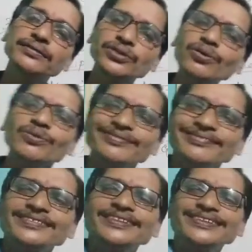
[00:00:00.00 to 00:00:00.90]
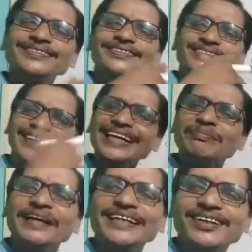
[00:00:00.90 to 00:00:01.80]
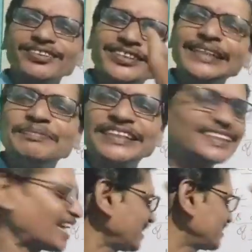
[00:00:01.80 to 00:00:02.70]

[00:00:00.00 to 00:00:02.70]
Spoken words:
So, the statement, concept is like